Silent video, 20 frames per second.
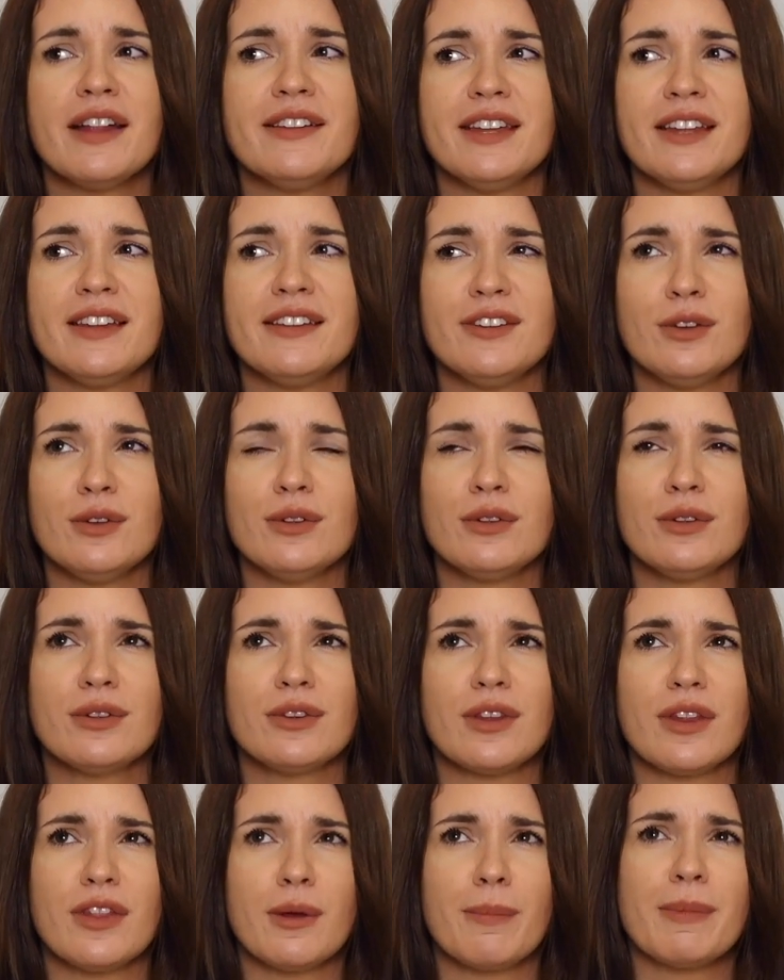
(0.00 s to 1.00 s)
did
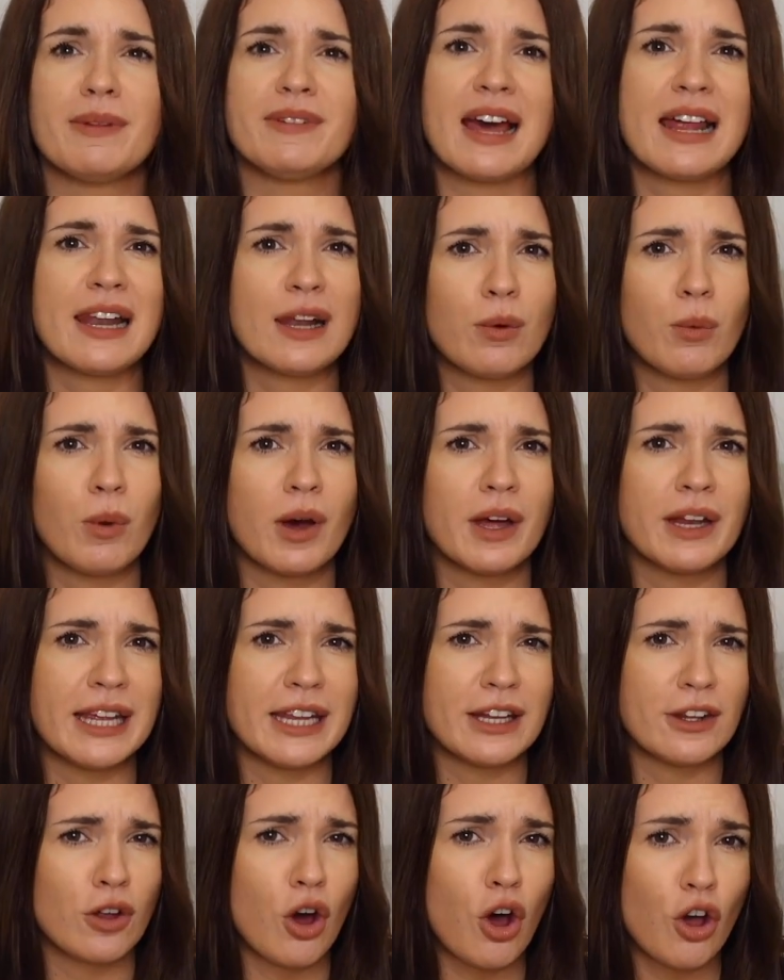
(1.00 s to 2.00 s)
use the Medela one
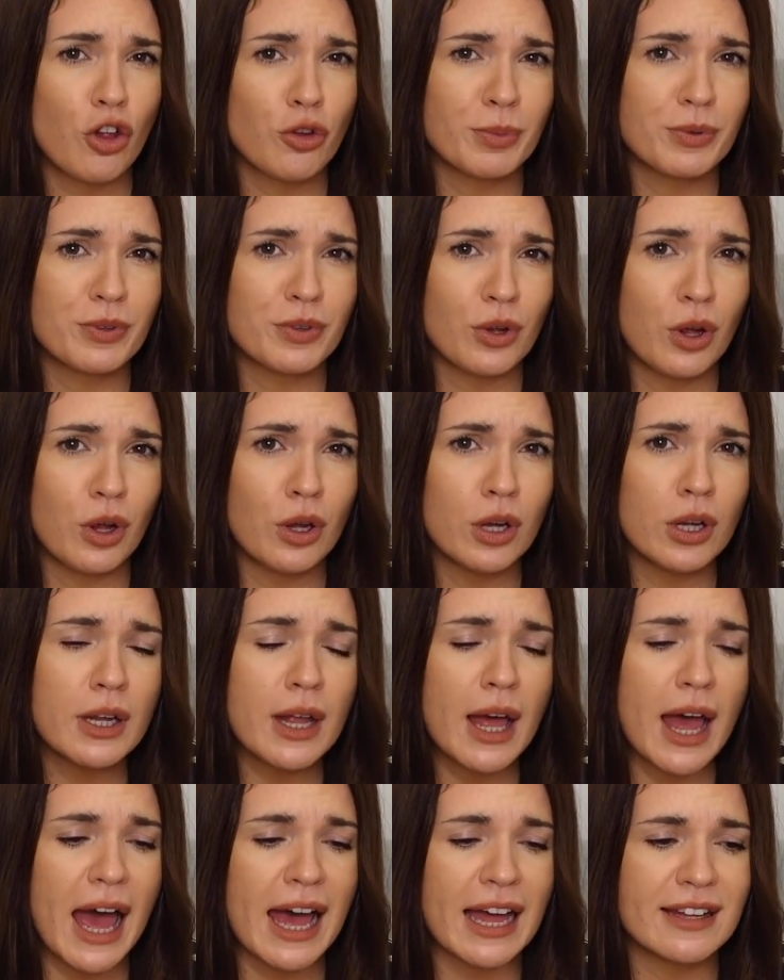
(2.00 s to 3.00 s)
in the
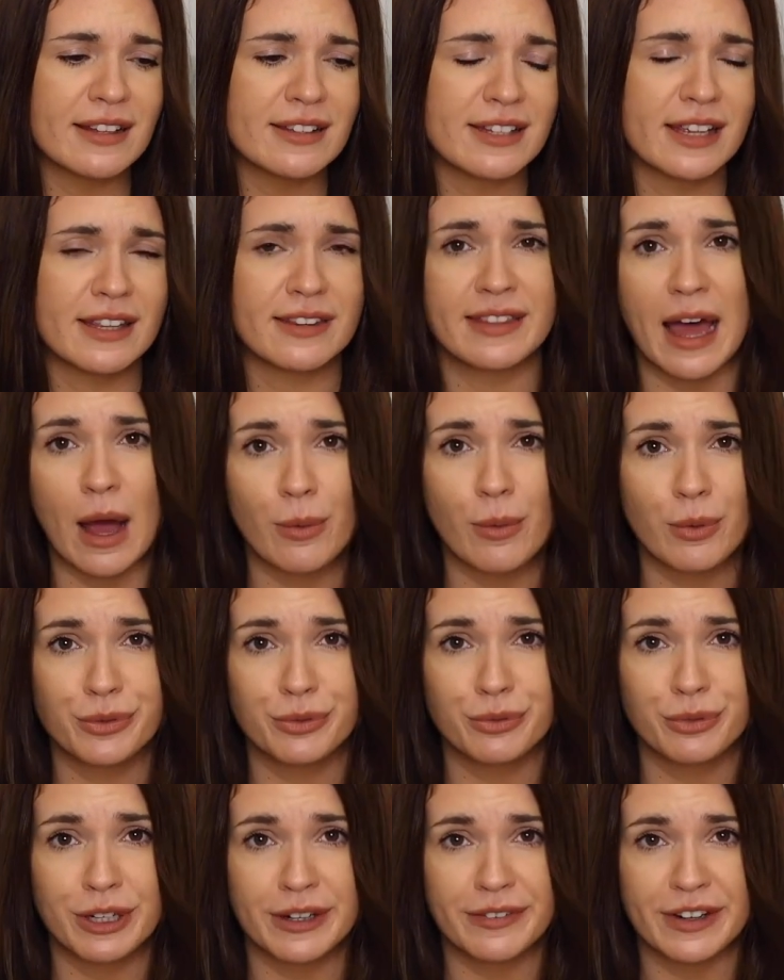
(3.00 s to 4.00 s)
hospital and that was
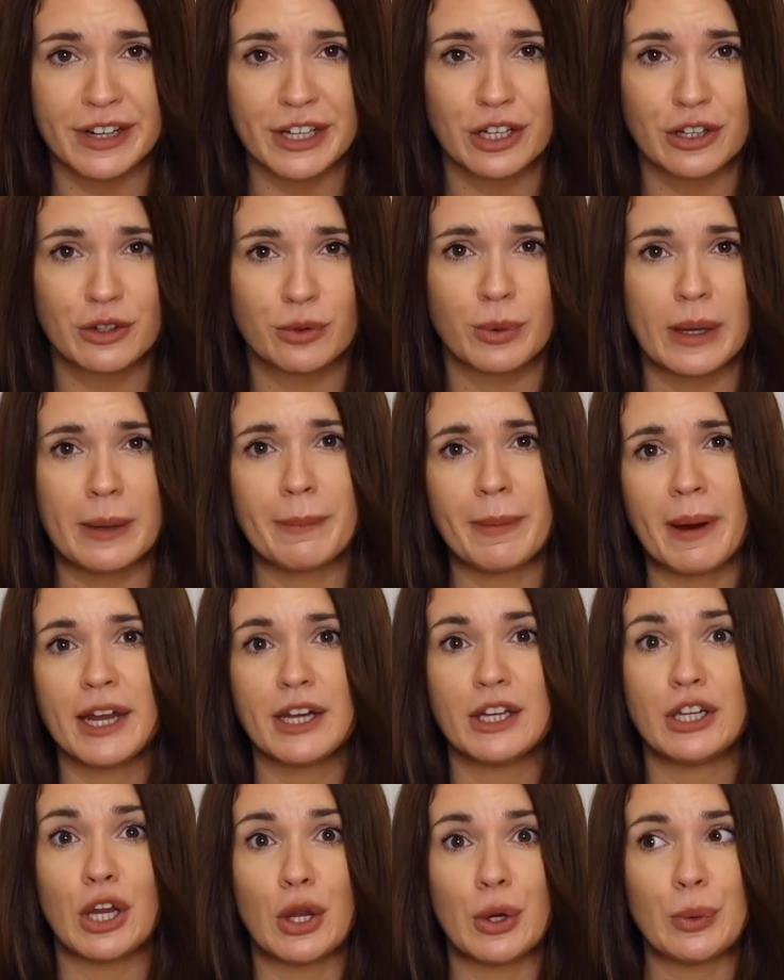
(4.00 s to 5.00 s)
really good one, but I
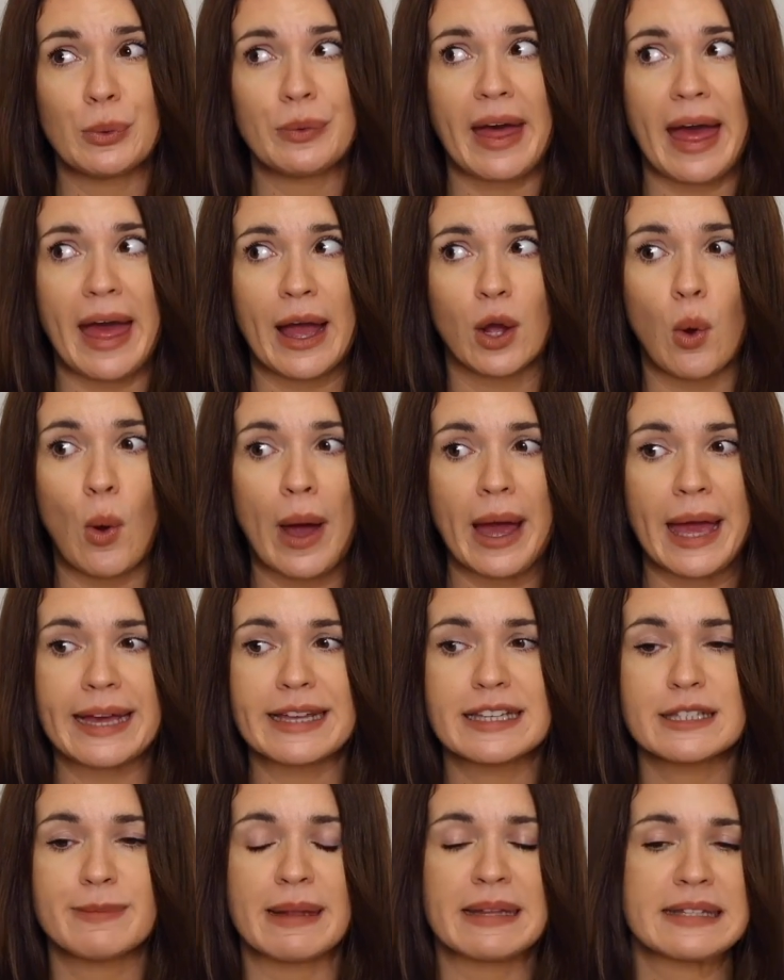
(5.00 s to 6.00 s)
know they're quite
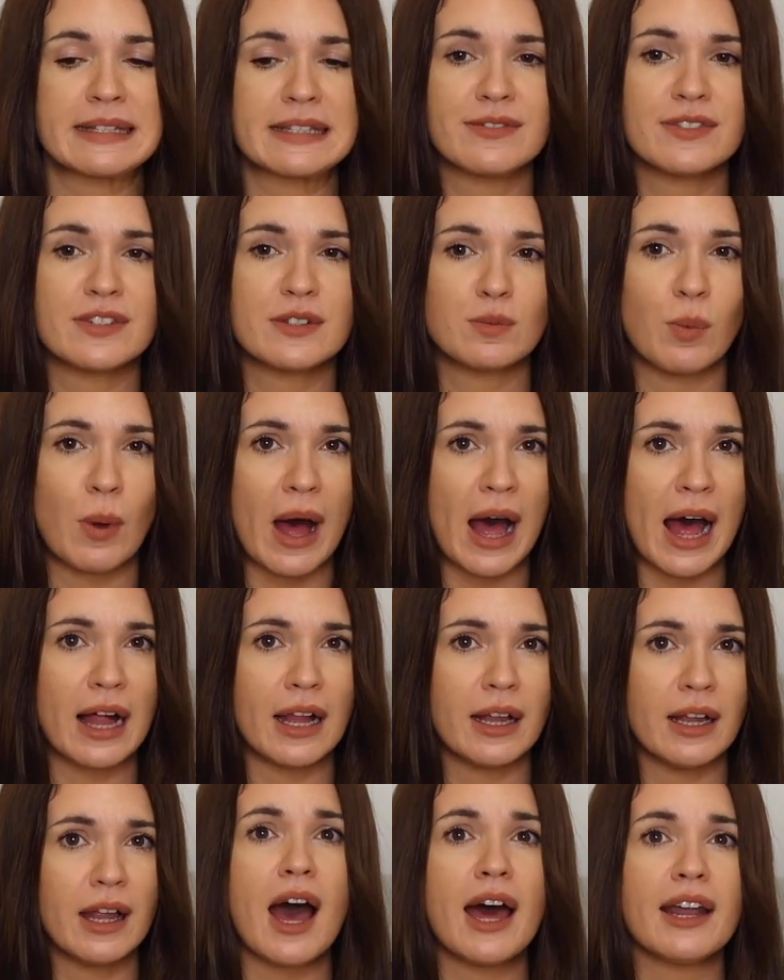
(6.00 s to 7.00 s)
expensive as
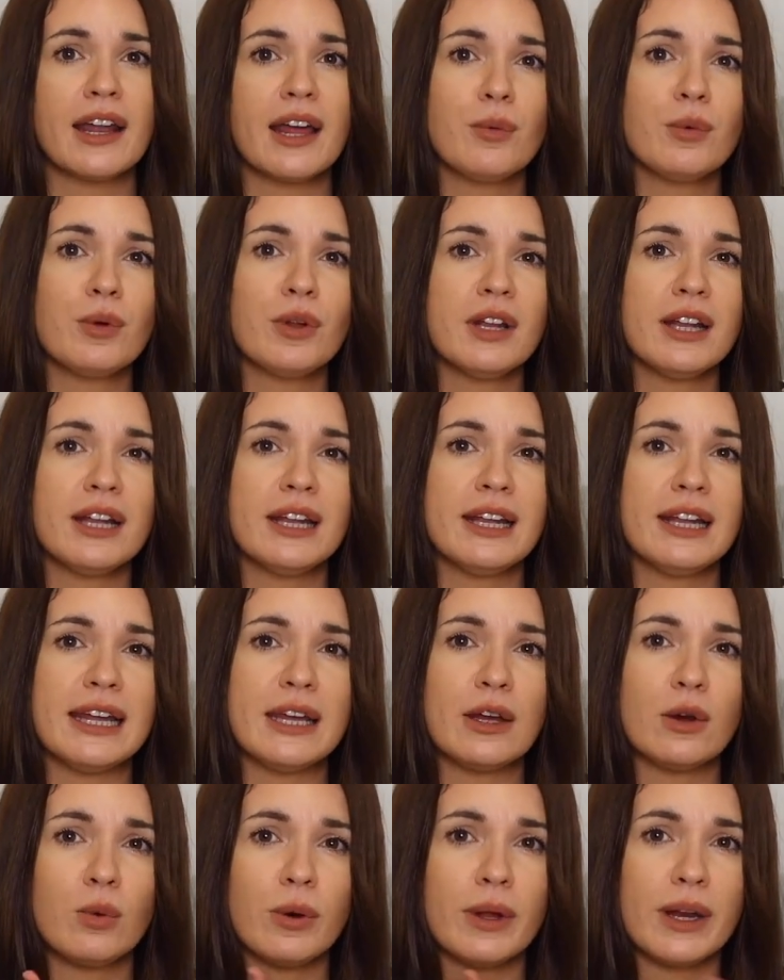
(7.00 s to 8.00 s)
well, and I will
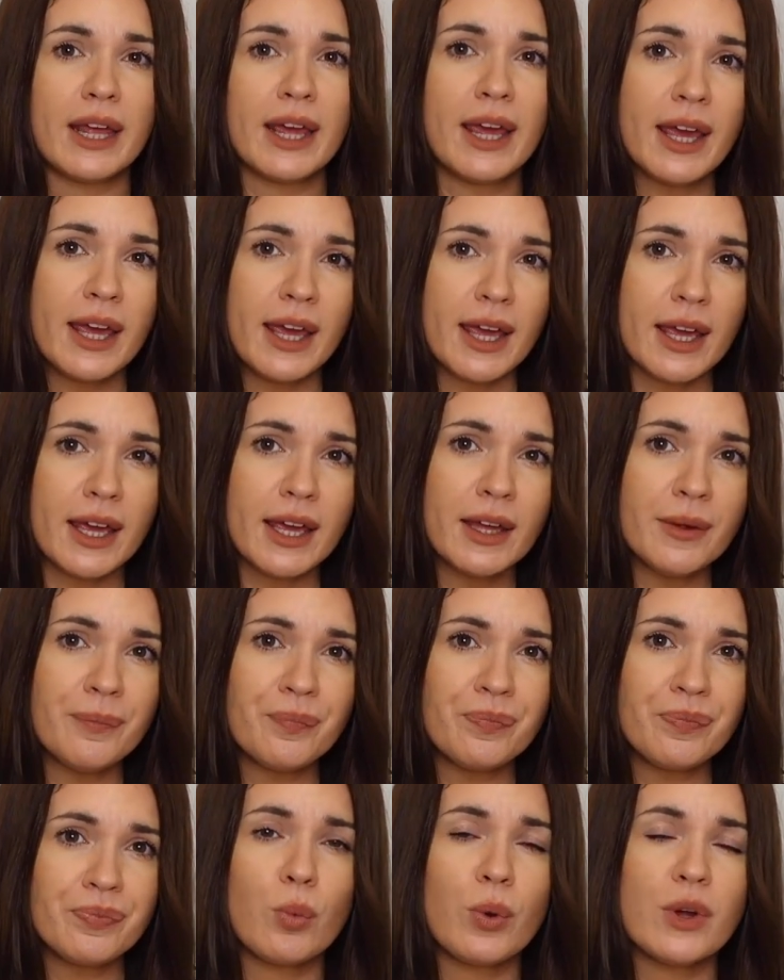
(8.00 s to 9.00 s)
link one here
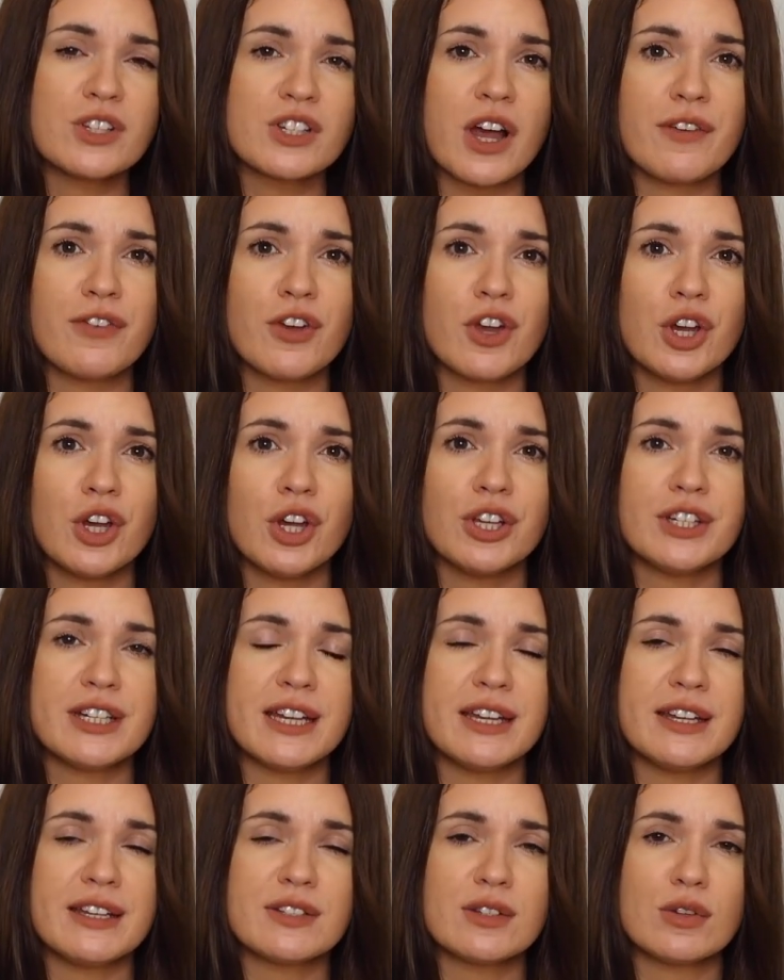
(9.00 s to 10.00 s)
which I've heard
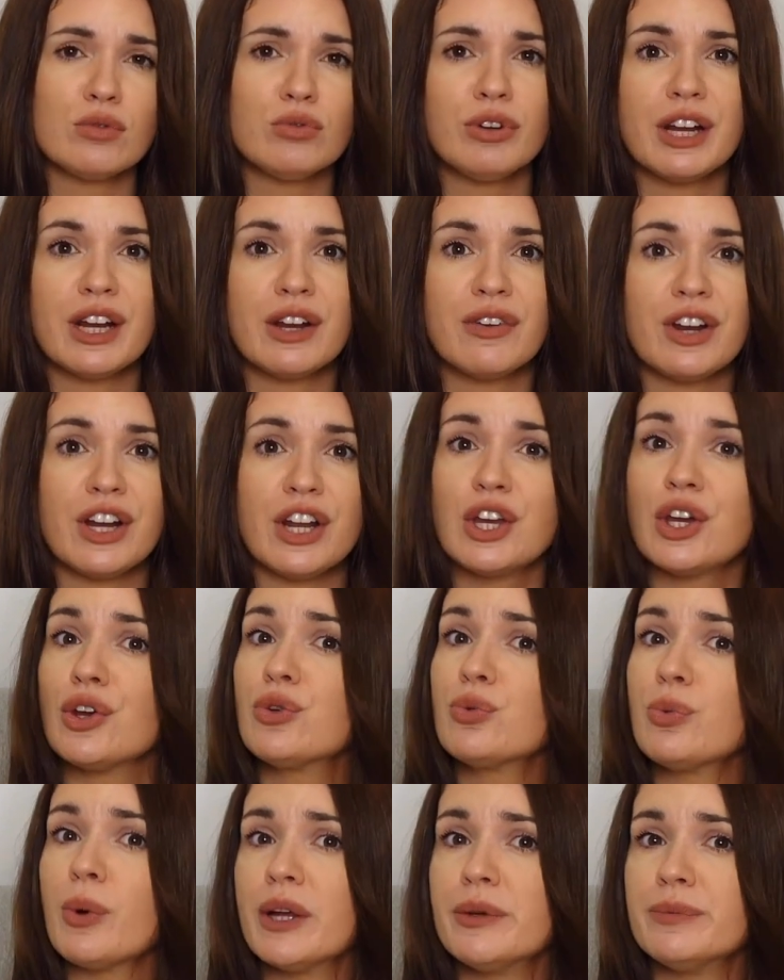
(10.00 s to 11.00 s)
is a really
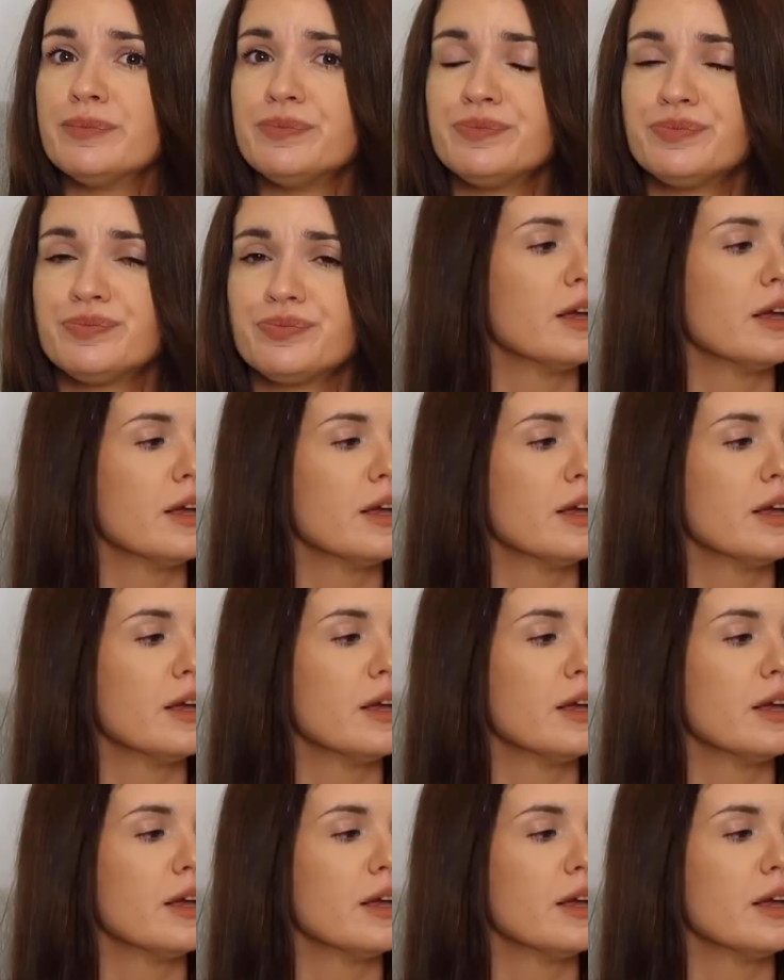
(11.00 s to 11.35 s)
good one.